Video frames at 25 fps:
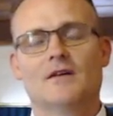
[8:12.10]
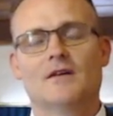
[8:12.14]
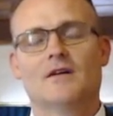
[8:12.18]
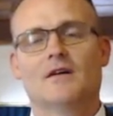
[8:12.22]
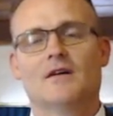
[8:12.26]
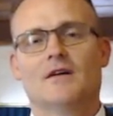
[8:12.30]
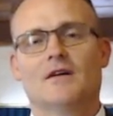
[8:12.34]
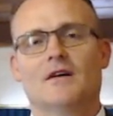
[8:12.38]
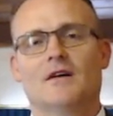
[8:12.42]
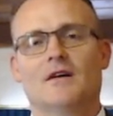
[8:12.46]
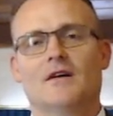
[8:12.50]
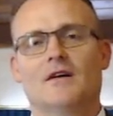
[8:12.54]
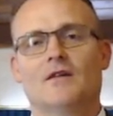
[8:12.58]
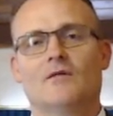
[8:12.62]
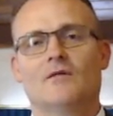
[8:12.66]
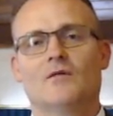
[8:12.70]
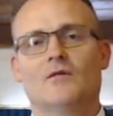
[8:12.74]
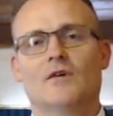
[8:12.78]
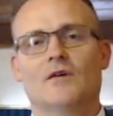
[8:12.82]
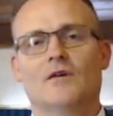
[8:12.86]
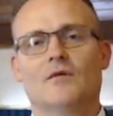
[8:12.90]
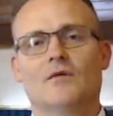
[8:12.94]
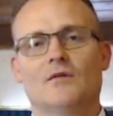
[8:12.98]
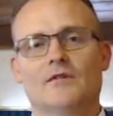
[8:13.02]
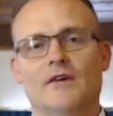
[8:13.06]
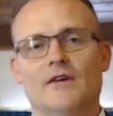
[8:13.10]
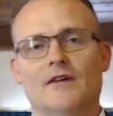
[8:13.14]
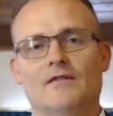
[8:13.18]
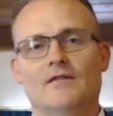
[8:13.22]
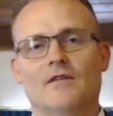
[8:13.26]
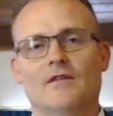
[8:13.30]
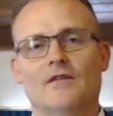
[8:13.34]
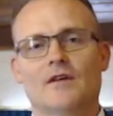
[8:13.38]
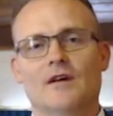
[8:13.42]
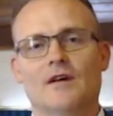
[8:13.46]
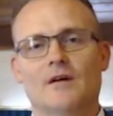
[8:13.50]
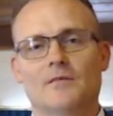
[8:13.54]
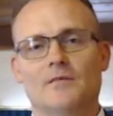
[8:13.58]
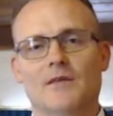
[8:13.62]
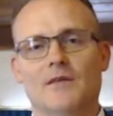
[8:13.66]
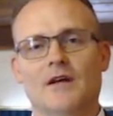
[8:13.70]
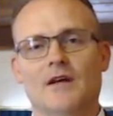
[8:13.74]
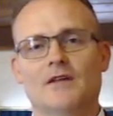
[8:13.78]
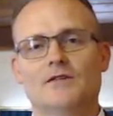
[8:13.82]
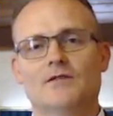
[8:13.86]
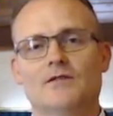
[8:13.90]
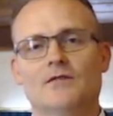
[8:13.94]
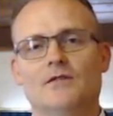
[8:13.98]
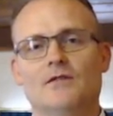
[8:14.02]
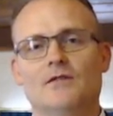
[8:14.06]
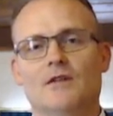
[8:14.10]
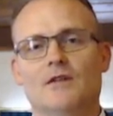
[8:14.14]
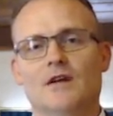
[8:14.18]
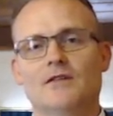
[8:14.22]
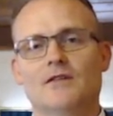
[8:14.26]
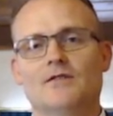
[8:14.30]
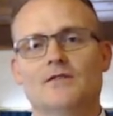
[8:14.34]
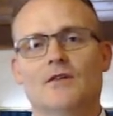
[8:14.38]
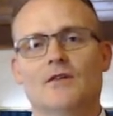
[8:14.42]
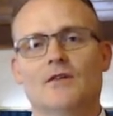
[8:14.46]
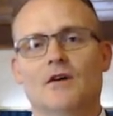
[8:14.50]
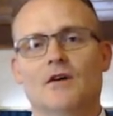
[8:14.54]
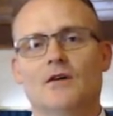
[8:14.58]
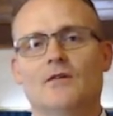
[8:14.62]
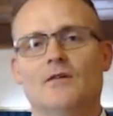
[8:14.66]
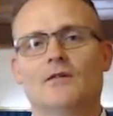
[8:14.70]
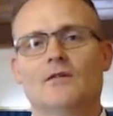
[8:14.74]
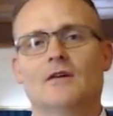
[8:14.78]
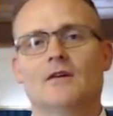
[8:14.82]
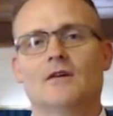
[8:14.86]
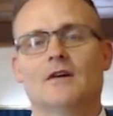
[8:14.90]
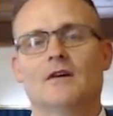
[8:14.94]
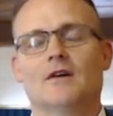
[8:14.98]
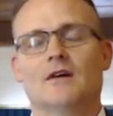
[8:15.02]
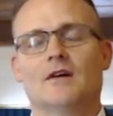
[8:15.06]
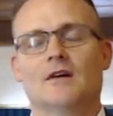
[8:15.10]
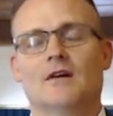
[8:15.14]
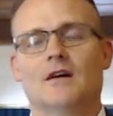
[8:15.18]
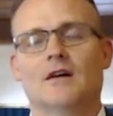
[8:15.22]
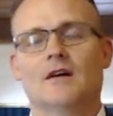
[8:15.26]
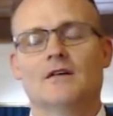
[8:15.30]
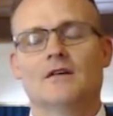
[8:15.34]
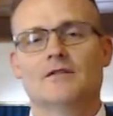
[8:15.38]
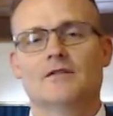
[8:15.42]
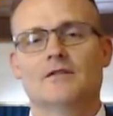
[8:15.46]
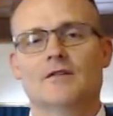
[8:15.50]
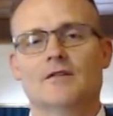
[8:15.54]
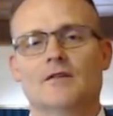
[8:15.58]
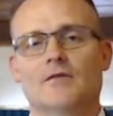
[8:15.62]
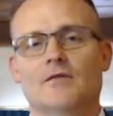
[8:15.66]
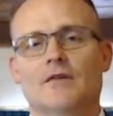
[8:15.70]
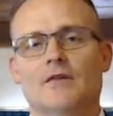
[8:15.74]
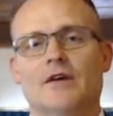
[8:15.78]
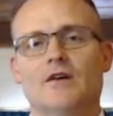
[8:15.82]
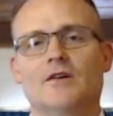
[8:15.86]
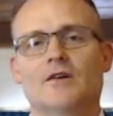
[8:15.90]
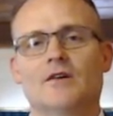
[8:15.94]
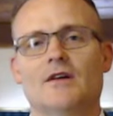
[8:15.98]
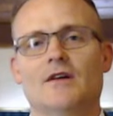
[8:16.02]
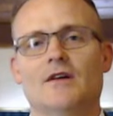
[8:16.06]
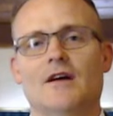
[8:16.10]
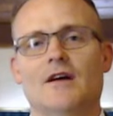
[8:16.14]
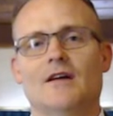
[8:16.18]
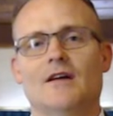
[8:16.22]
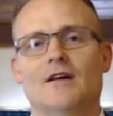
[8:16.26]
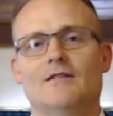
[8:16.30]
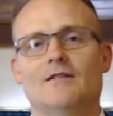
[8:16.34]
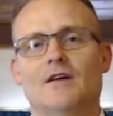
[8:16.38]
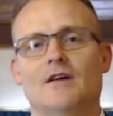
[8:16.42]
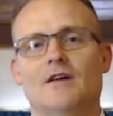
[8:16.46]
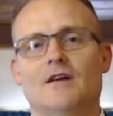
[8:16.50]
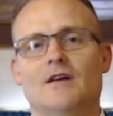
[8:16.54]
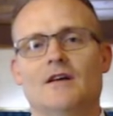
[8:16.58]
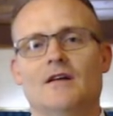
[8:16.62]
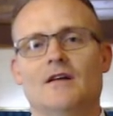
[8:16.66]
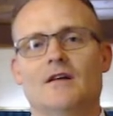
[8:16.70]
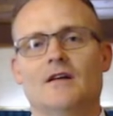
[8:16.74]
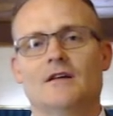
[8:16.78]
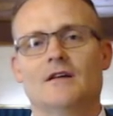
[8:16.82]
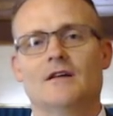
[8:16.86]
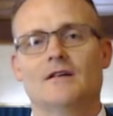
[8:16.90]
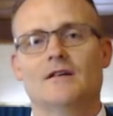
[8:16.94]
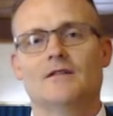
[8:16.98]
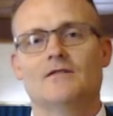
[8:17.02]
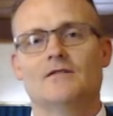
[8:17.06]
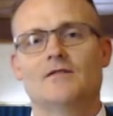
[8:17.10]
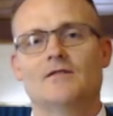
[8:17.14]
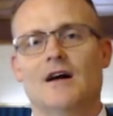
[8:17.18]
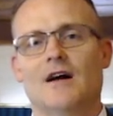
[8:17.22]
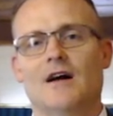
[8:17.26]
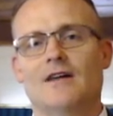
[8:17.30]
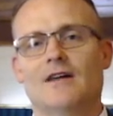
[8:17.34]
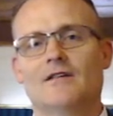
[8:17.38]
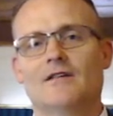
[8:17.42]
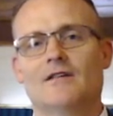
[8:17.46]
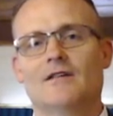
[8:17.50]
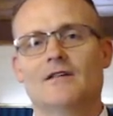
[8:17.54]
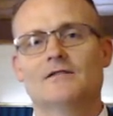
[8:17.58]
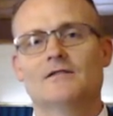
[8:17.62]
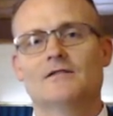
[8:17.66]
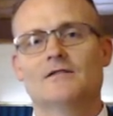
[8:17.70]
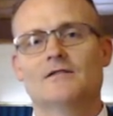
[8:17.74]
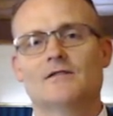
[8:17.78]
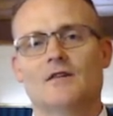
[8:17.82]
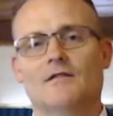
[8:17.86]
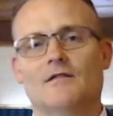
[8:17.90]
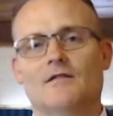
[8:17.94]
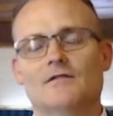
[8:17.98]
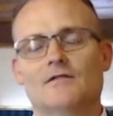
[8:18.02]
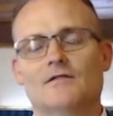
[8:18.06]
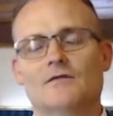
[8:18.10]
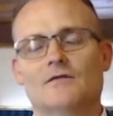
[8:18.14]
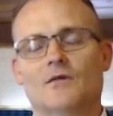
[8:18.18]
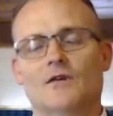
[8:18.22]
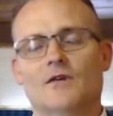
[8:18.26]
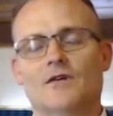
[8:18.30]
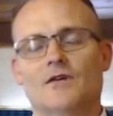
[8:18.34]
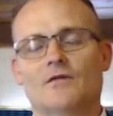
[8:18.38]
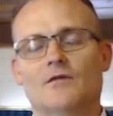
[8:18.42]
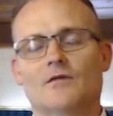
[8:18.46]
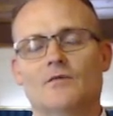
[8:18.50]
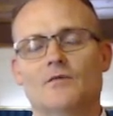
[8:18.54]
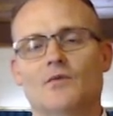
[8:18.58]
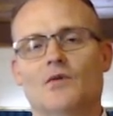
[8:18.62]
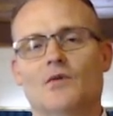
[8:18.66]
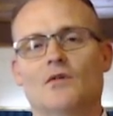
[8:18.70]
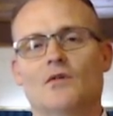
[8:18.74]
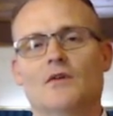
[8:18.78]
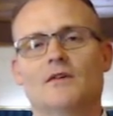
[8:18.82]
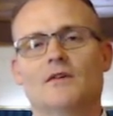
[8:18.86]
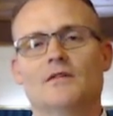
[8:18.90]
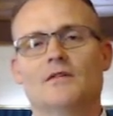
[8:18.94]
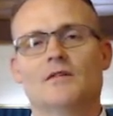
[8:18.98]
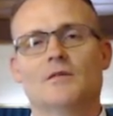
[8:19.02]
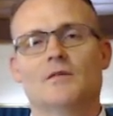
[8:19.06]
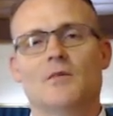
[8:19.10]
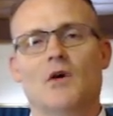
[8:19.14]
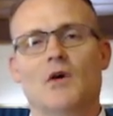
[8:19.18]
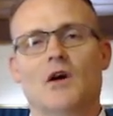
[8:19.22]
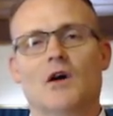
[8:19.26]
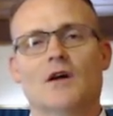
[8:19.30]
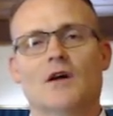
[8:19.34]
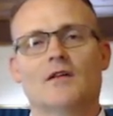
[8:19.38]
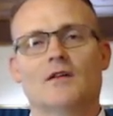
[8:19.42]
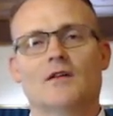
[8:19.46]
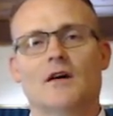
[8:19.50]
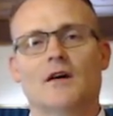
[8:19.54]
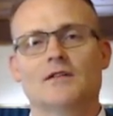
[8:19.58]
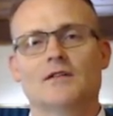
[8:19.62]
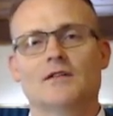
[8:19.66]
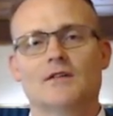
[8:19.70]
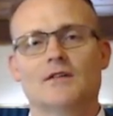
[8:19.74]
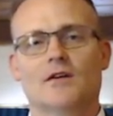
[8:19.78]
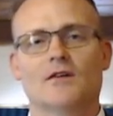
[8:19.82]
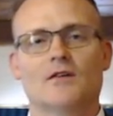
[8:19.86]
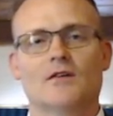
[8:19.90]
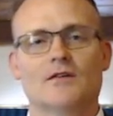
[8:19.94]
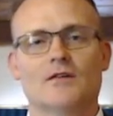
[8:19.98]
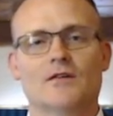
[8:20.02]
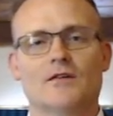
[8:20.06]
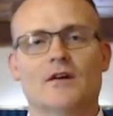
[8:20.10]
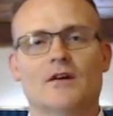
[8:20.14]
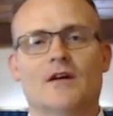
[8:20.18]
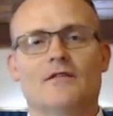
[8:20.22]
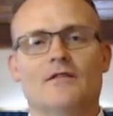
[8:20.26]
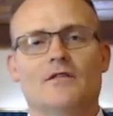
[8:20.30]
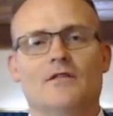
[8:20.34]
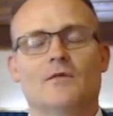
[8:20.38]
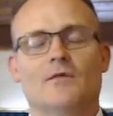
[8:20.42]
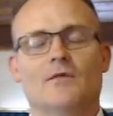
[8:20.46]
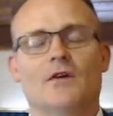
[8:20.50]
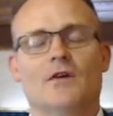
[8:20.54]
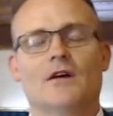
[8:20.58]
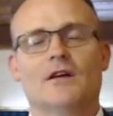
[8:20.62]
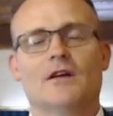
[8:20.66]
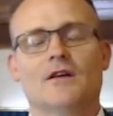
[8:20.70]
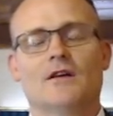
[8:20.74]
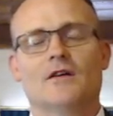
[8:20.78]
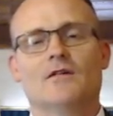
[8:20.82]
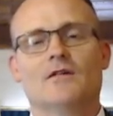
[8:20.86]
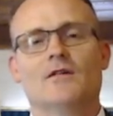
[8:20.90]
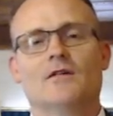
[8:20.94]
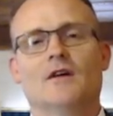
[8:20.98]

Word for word: uh, we will definitely update you and let you know uh, so that we could have a uh, drive-in service where you would pull into the parking lot, turn on your FM radio,